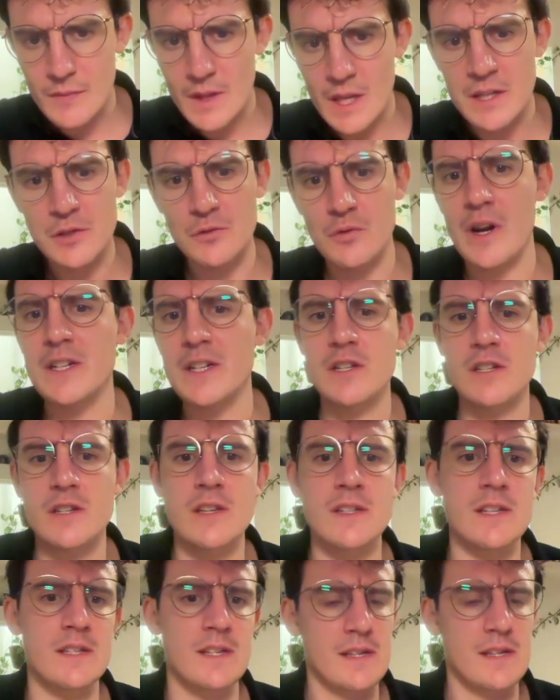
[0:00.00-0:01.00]
This
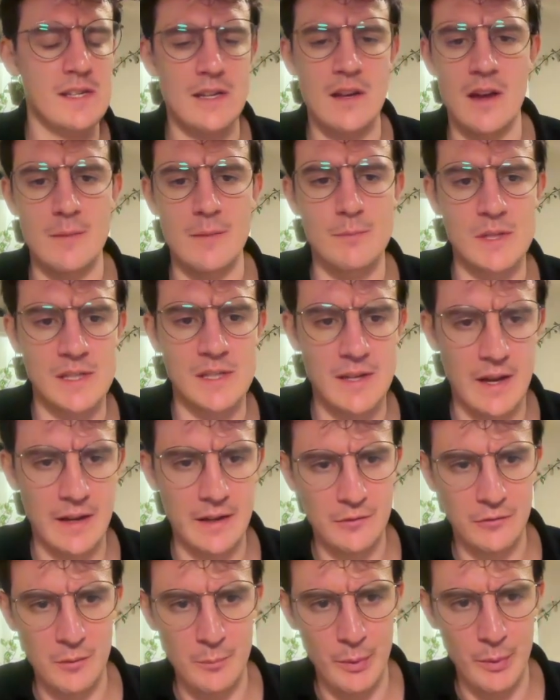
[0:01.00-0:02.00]
registers as a slight
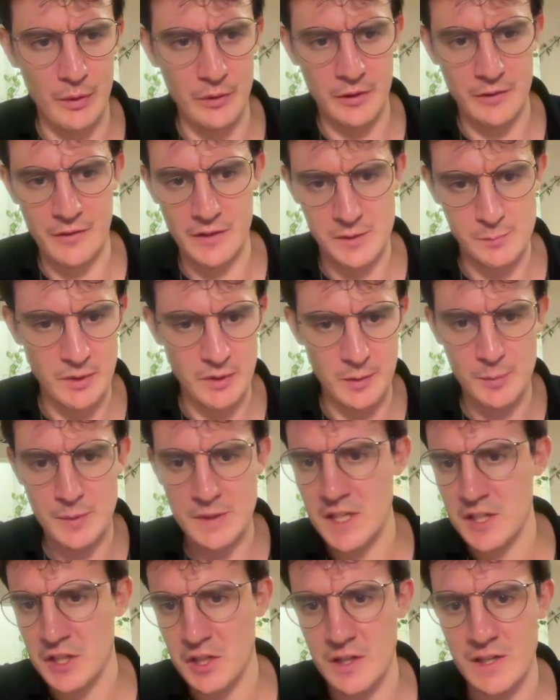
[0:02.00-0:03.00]
mistake from both of us, but the
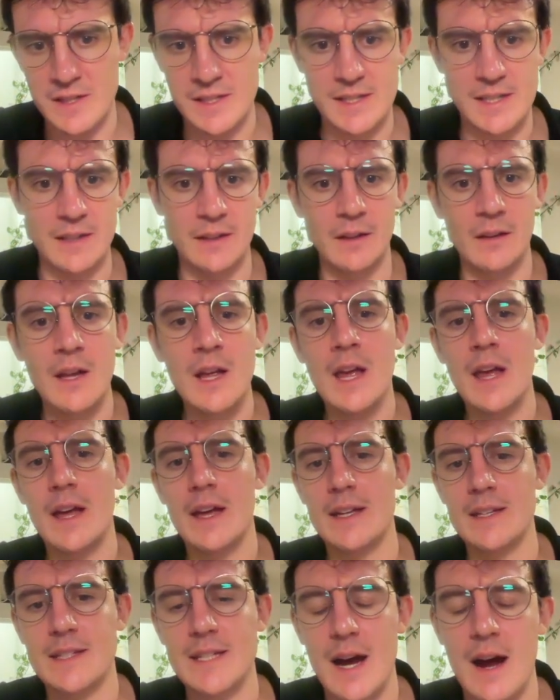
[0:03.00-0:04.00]
position is still
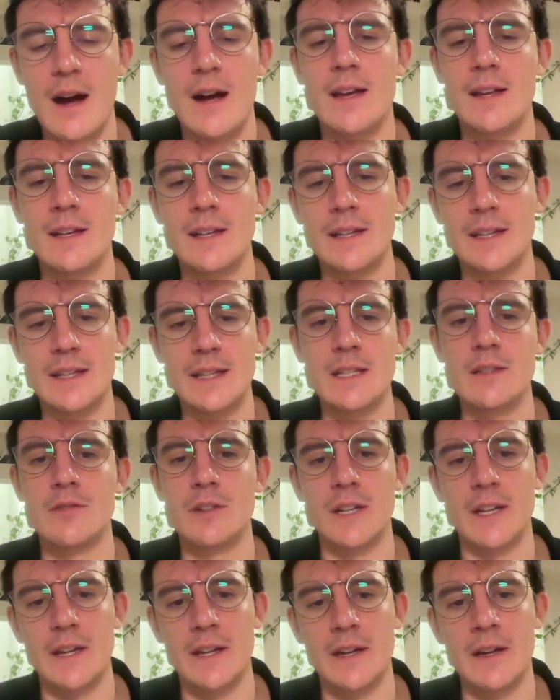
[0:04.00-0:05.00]
entirely
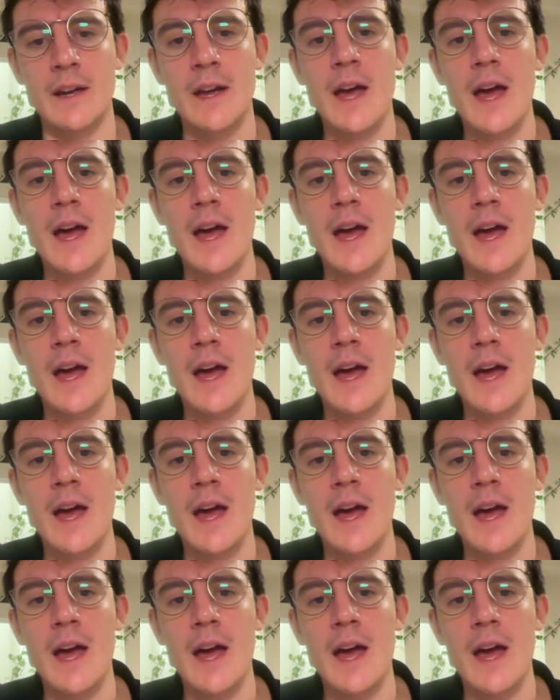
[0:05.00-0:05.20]
even here.